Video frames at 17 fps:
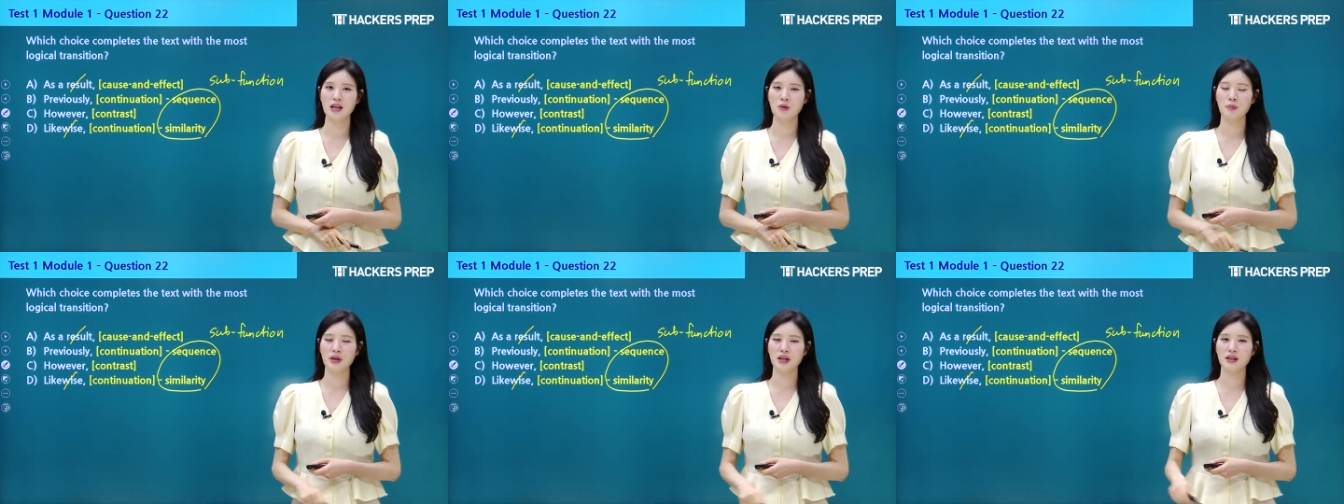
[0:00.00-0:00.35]

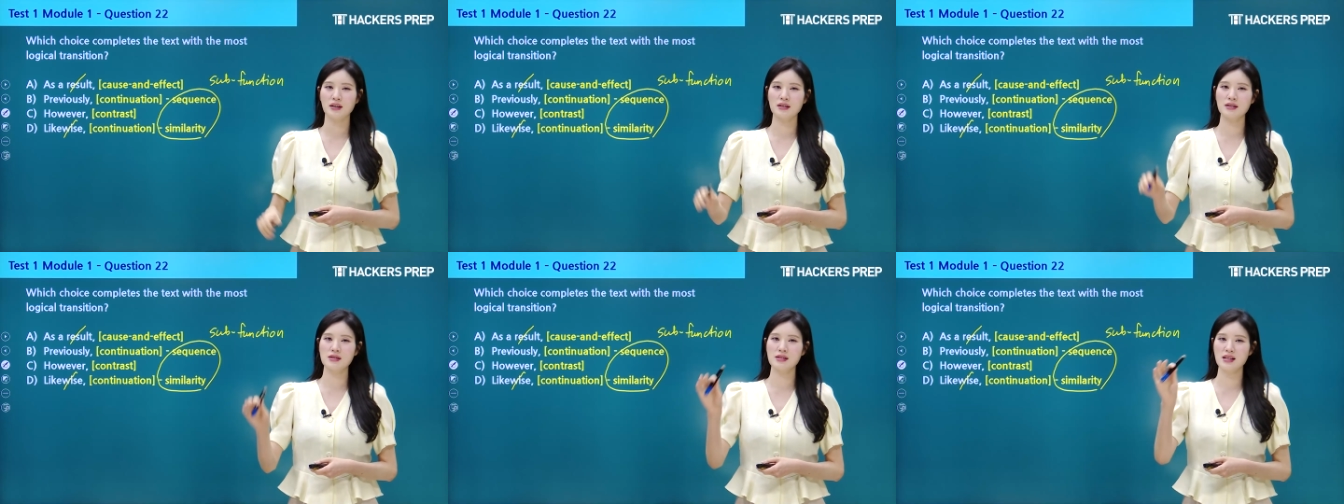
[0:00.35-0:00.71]

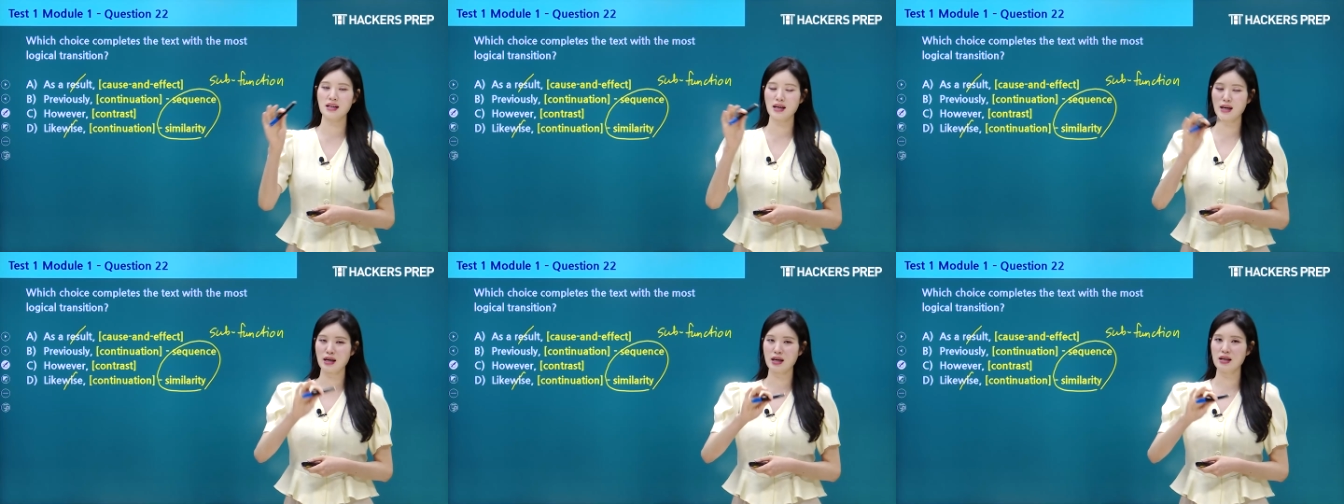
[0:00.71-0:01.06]
because
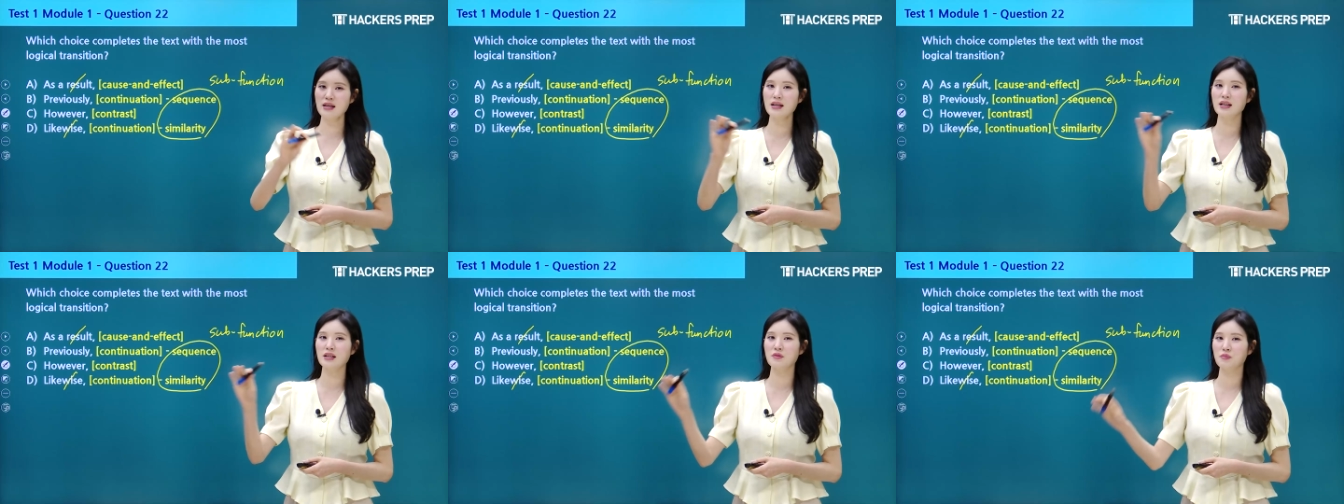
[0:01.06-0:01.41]

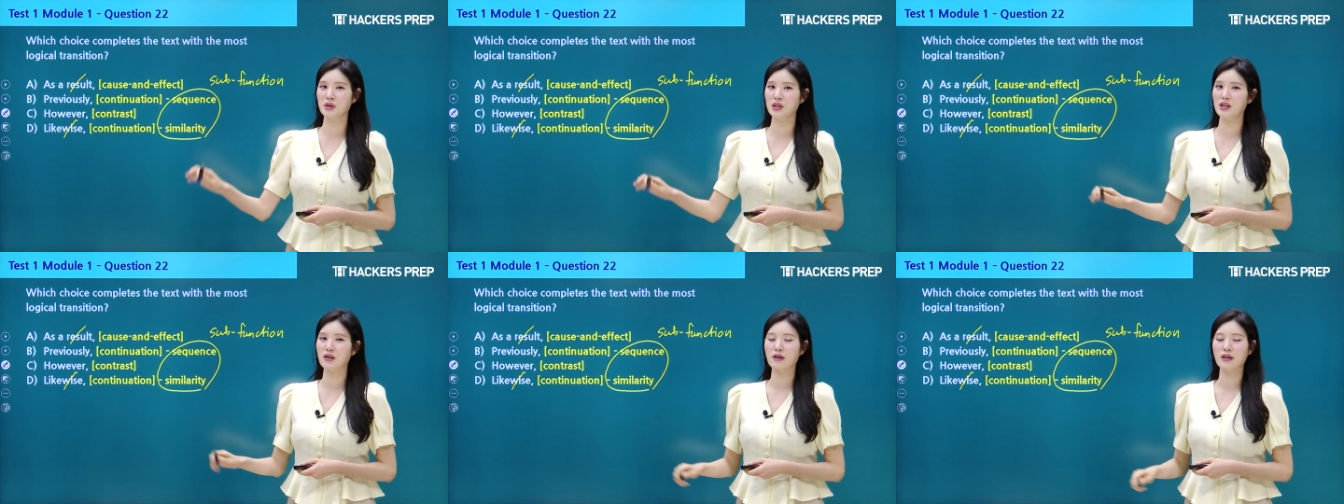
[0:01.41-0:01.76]
A and
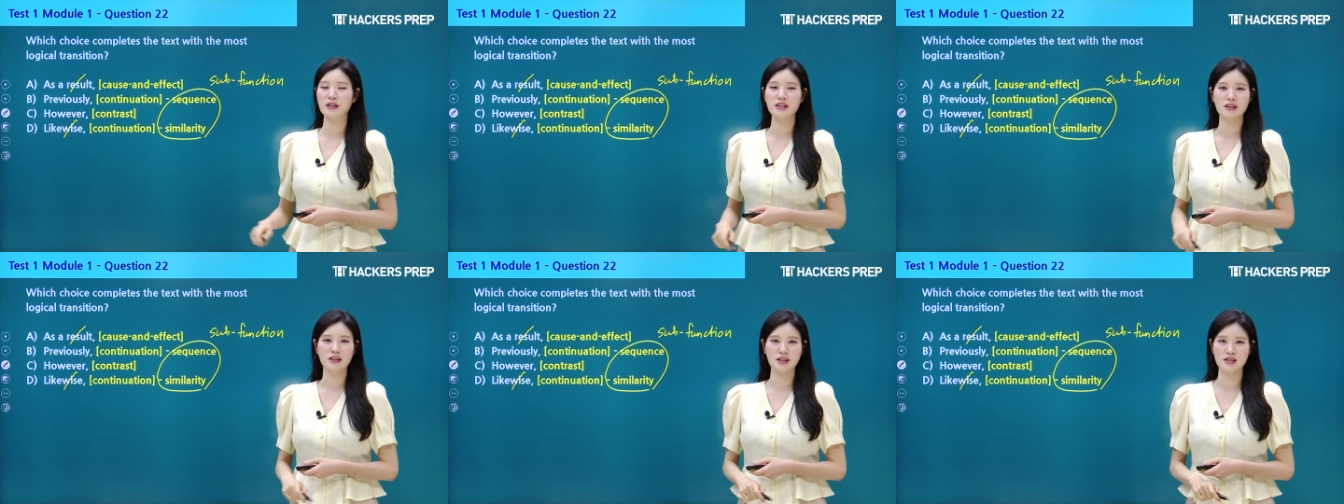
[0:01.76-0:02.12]
B are
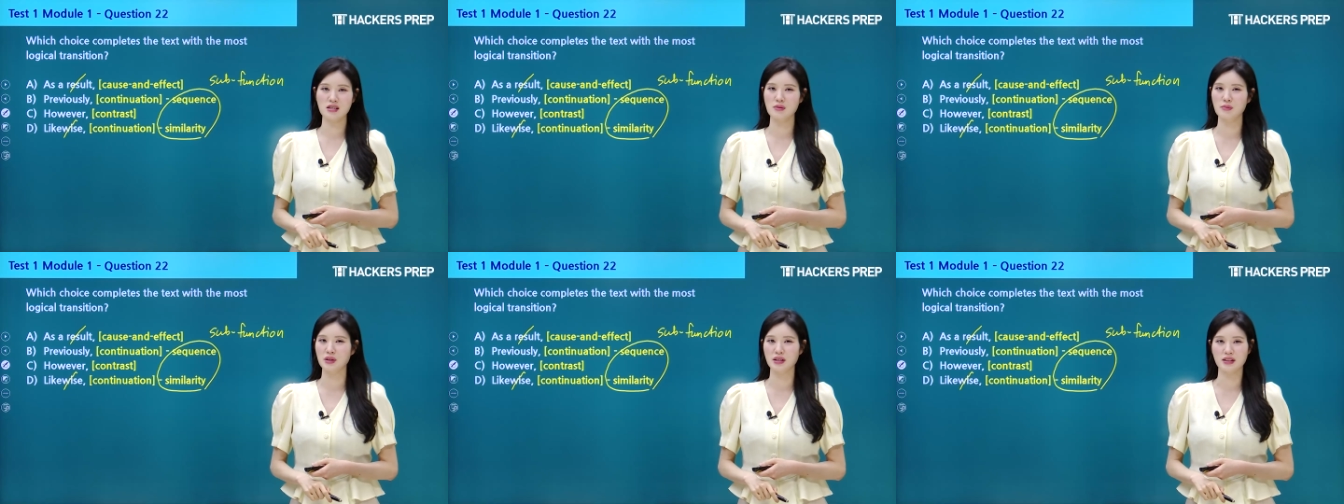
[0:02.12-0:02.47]
not
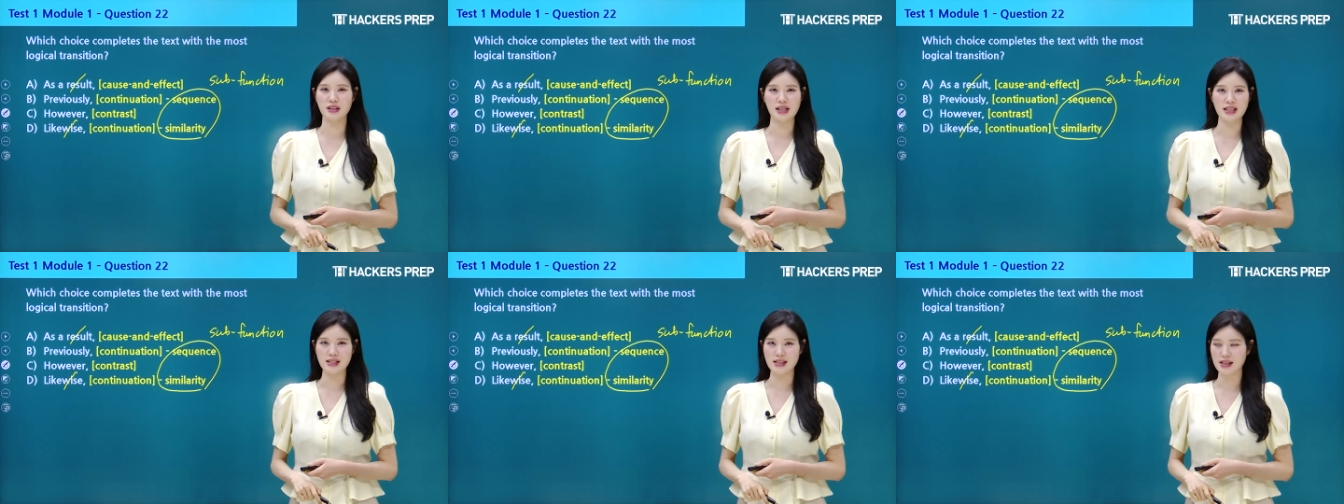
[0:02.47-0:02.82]
similar
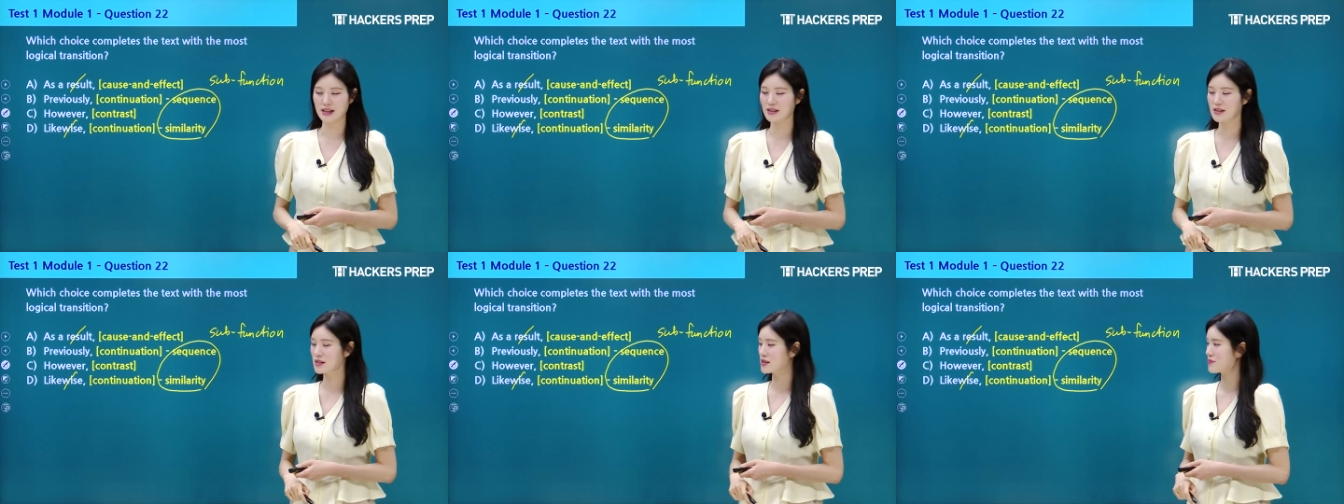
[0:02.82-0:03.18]

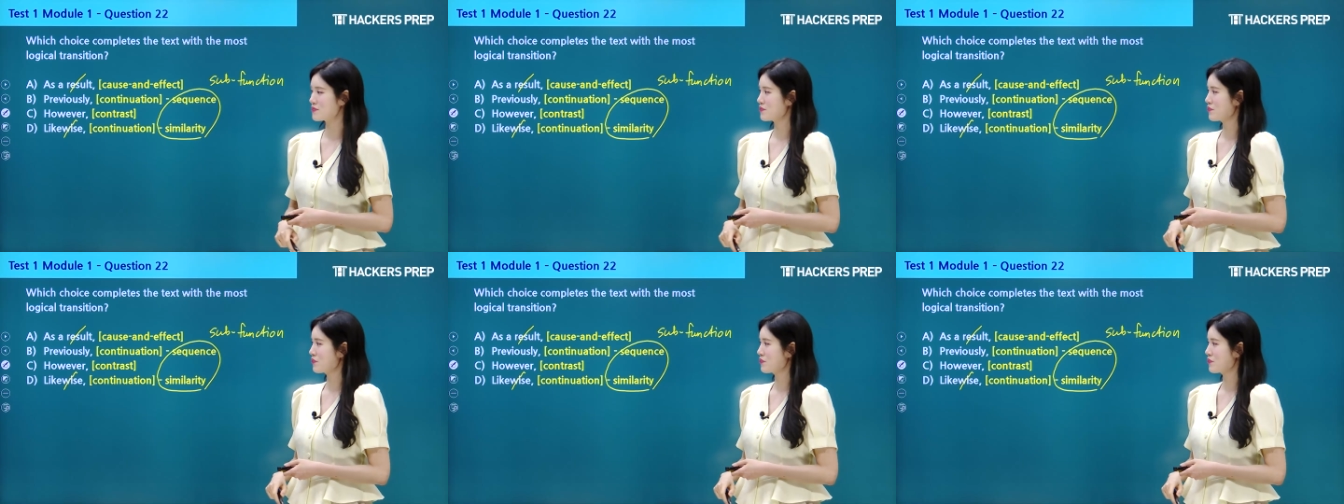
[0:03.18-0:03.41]
ideas.